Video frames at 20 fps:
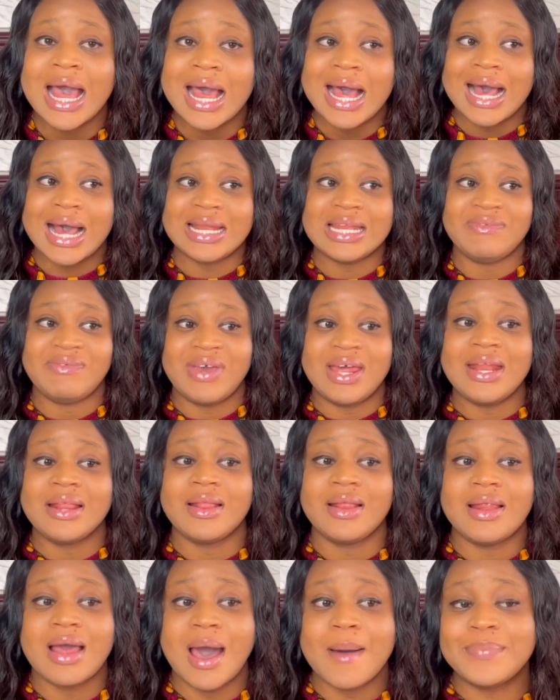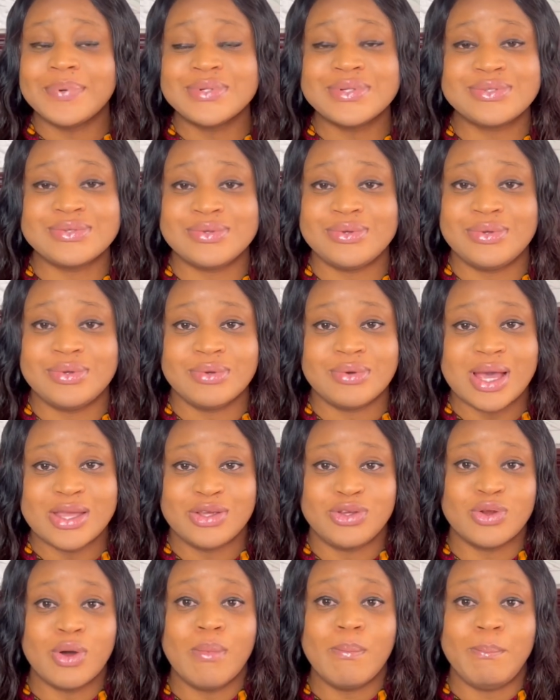and if anything happens to you and
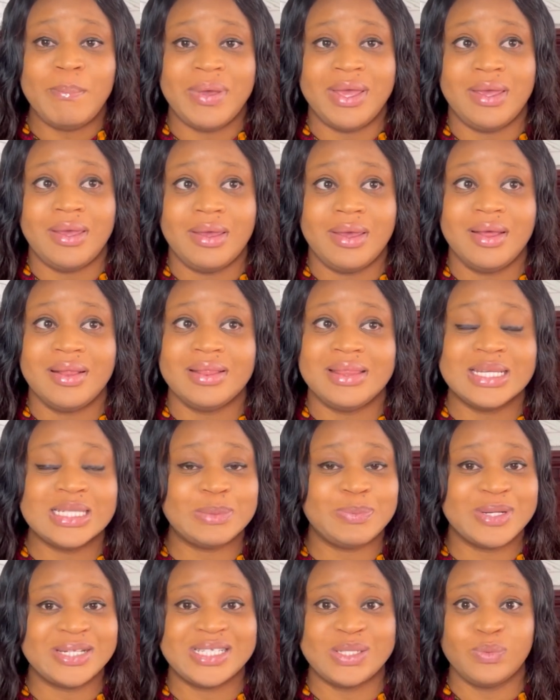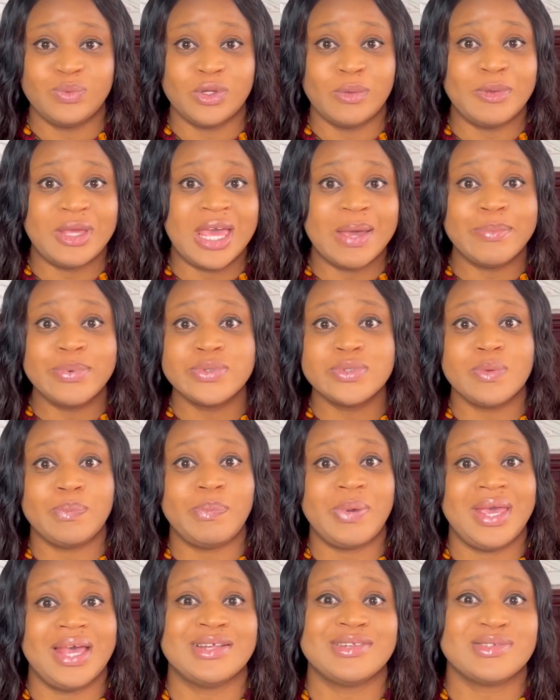you don't pay, this person will not be able to
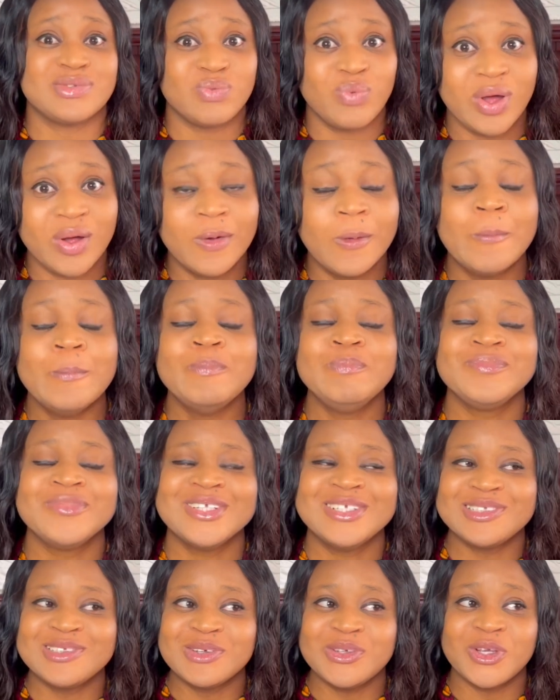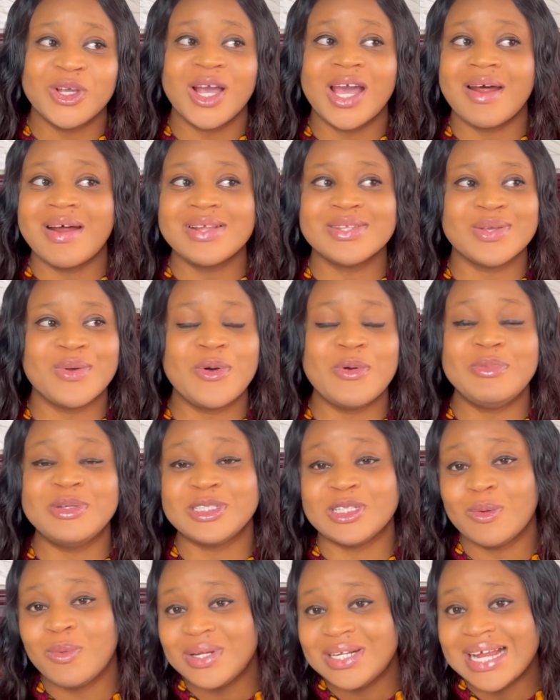pay as well. So your guarantor will be
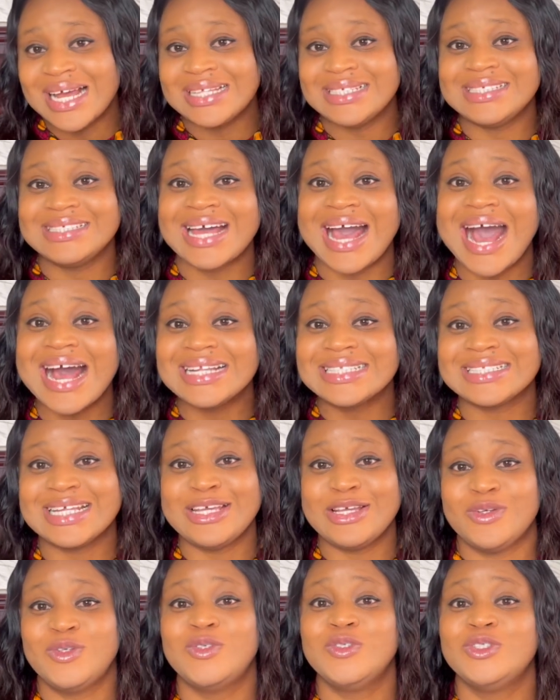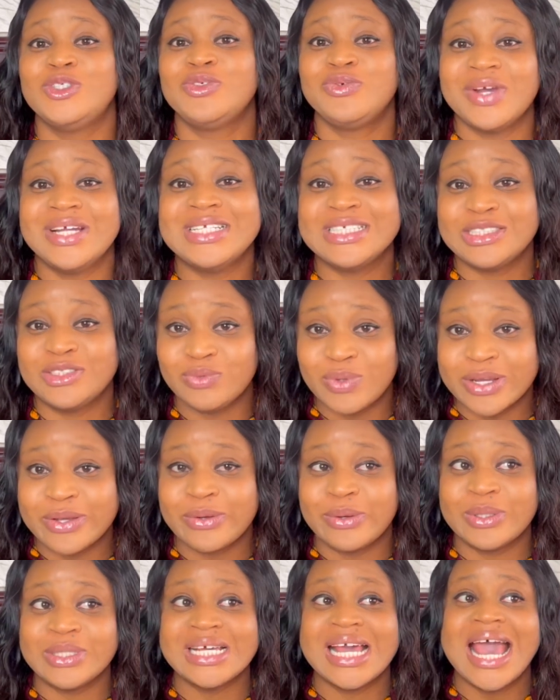someone that has a good credit
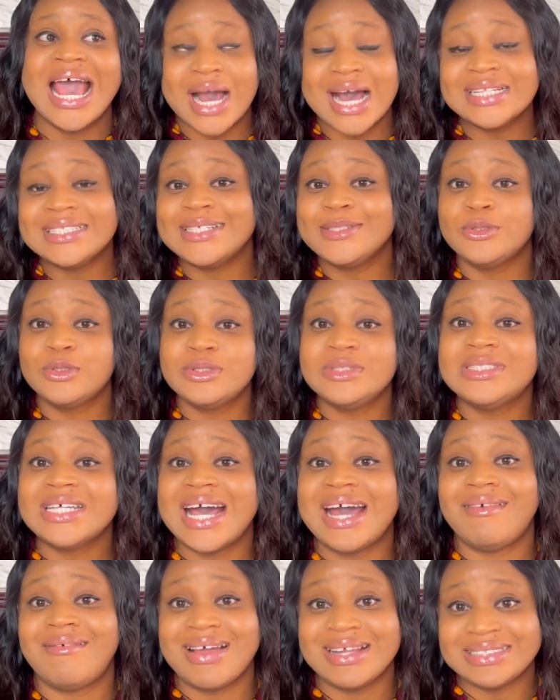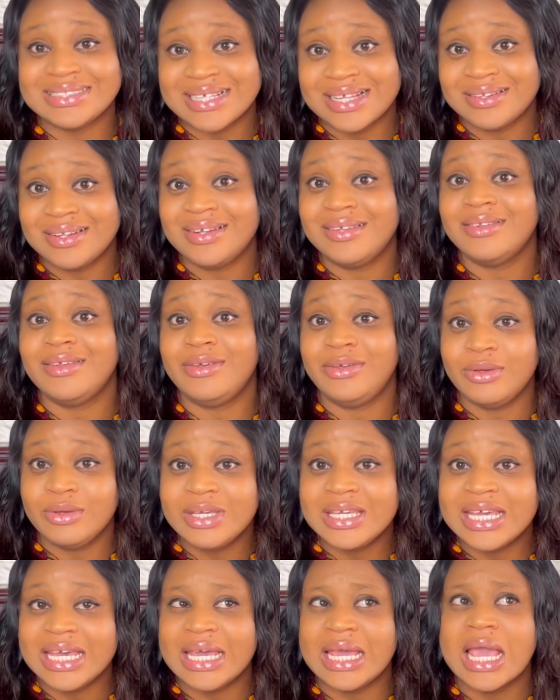record, has a good and right standing in the
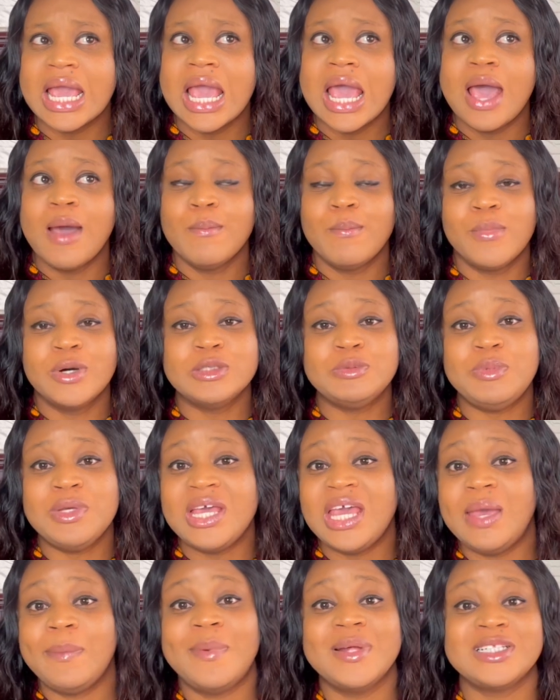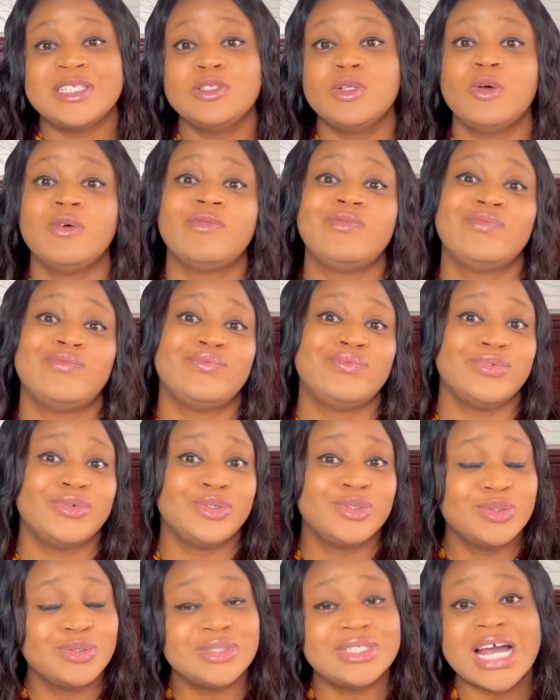UK, must be a person of
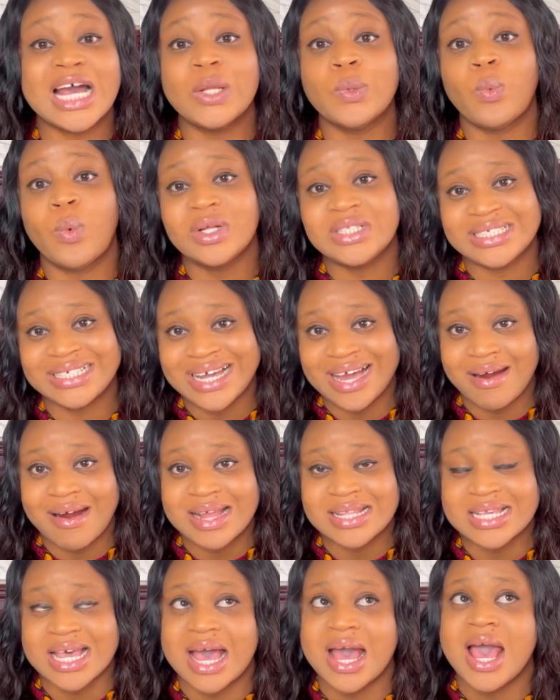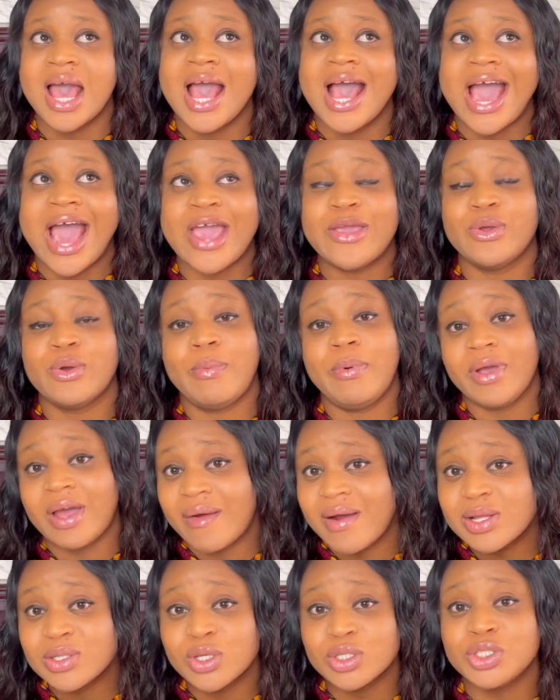good and worthy character, and your
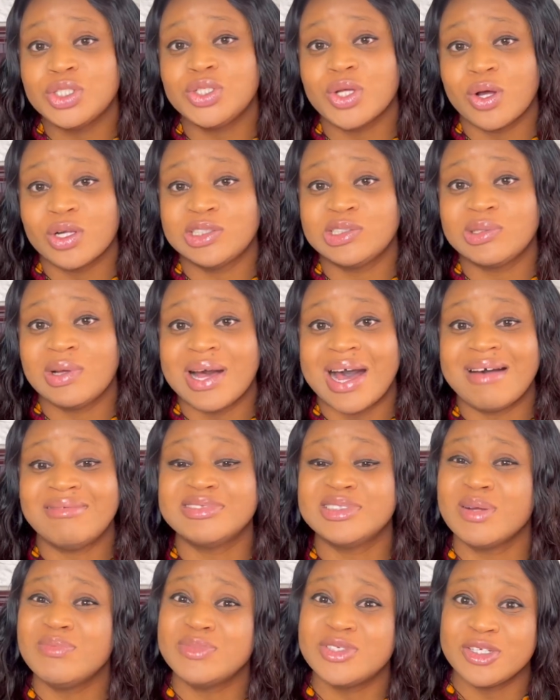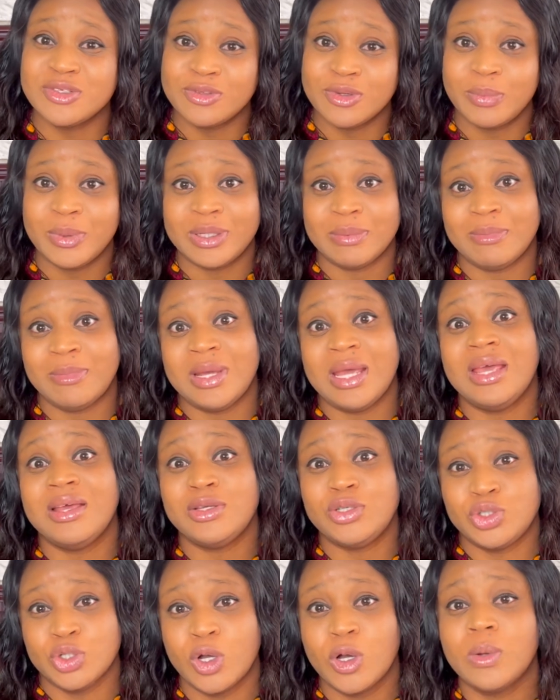guarantor should also have something doing, a
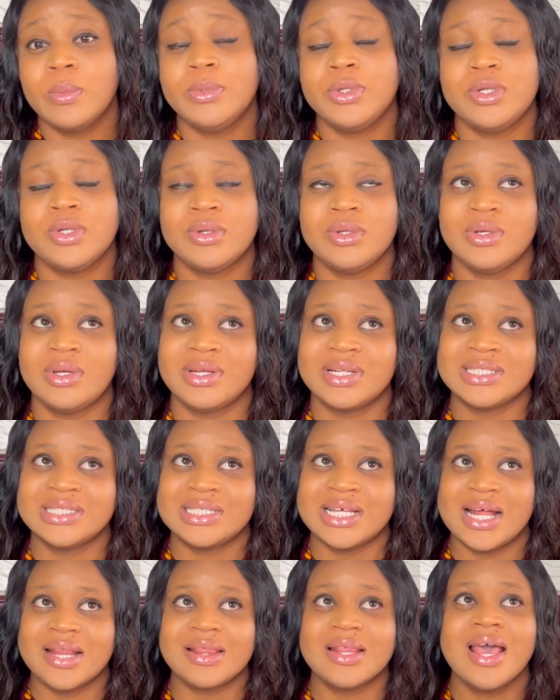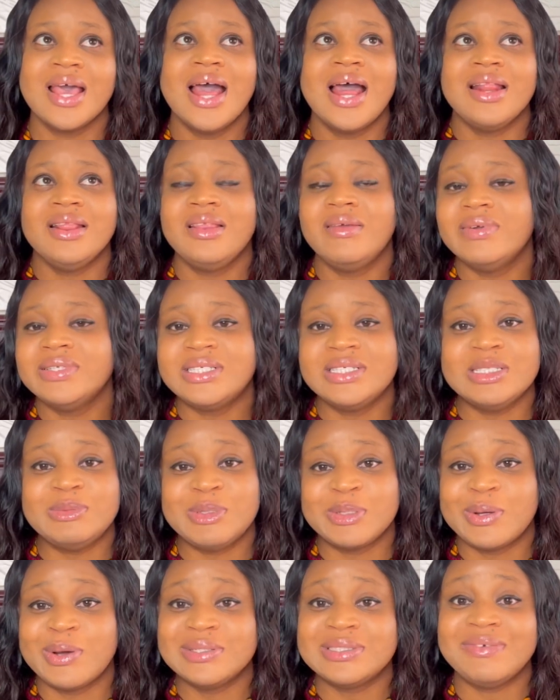job, you understand. The reason is
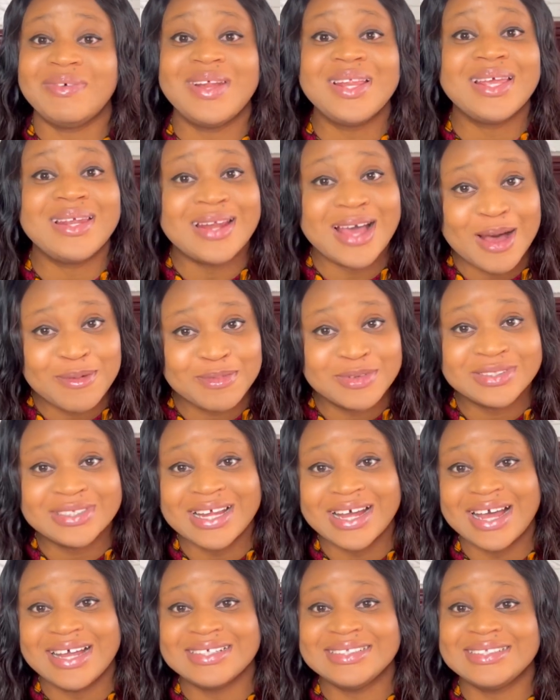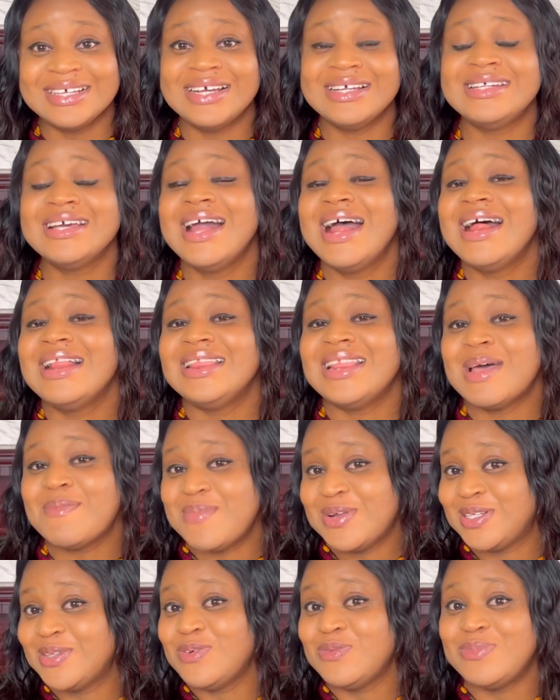because if anything happens, like I said, that
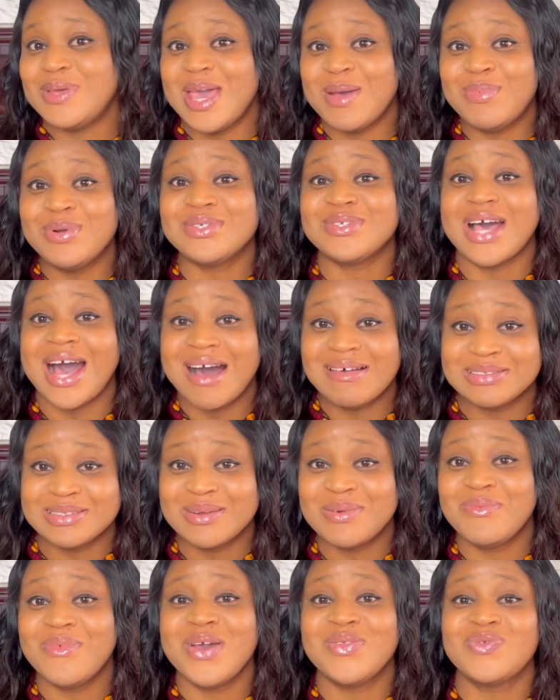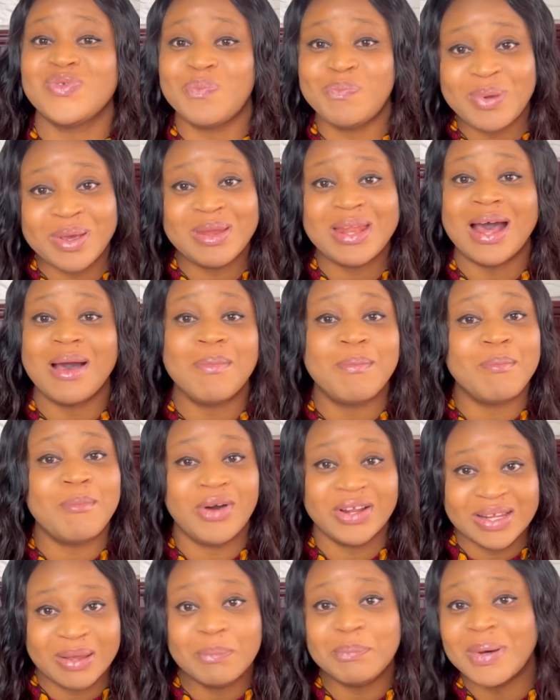person will be able to have somewhere to pay that
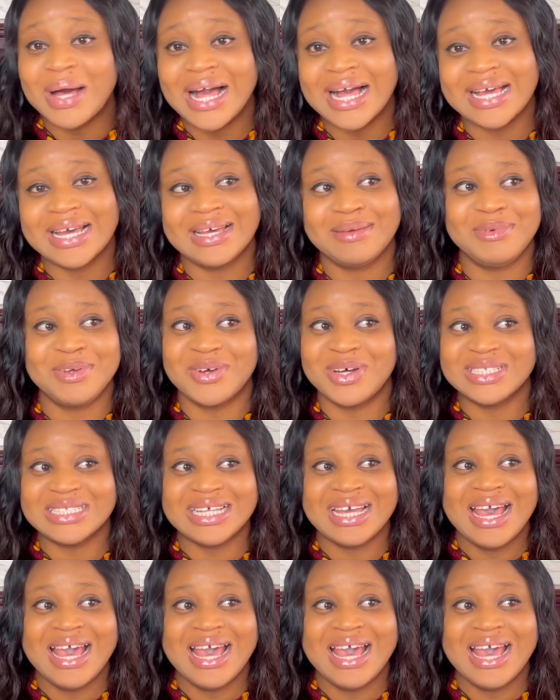money back, because